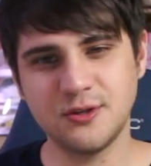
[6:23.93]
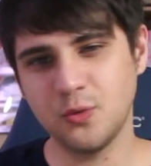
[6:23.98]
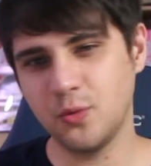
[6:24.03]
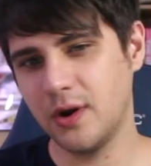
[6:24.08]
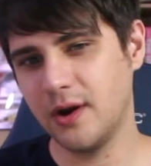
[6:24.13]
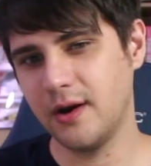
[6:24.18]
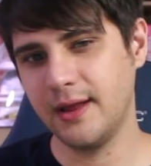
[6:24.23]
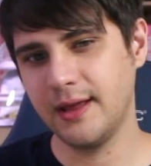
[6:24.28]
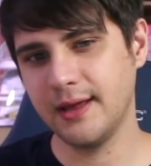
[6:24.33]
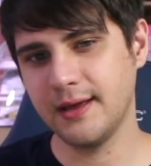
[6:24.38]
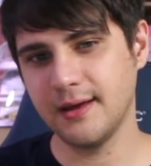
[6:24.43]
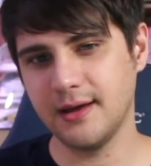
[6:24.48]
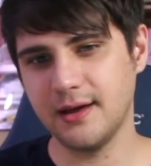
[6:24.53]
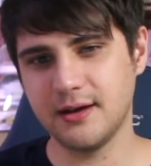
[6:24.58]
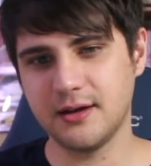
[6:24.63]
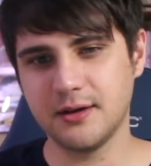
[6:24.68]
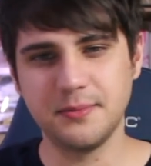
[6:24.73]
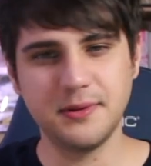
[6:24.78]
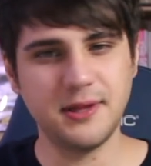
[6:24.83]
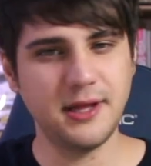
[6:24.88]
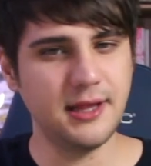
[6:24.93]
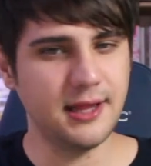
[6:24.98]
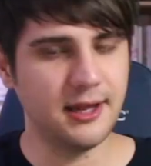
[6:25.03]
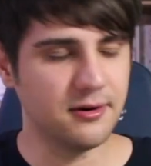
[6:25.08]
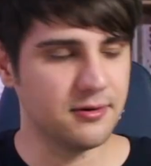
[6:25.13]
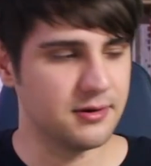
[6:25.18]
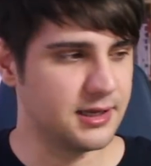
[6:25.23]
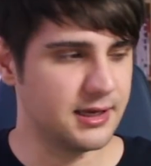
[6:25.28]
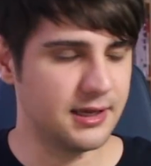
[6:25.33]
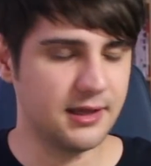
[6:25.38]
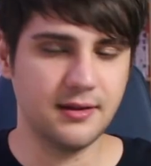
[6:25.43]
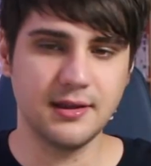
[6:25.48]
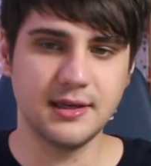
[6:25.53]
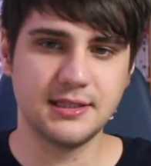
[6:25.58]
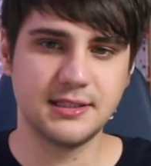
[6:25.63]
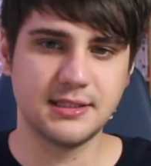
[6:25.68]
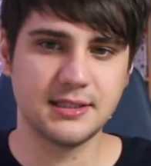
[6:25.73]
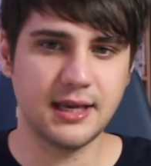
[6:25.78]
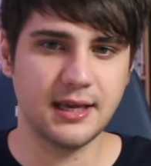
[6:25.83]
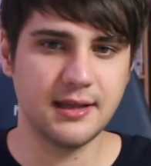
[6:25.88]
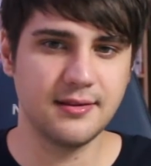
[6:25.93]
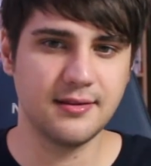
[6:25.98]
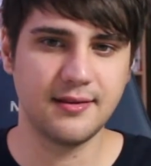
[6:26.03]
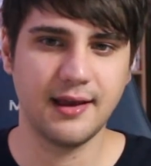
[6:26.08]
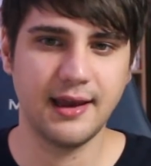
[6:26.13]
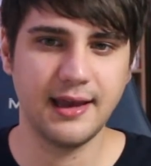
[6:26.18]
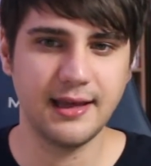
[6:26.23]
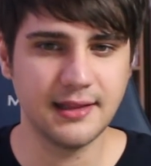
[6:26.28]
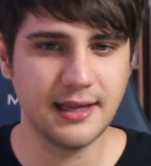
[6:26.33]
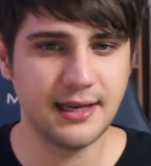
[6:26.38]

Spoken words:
wearing a completely ridiculous skin-tight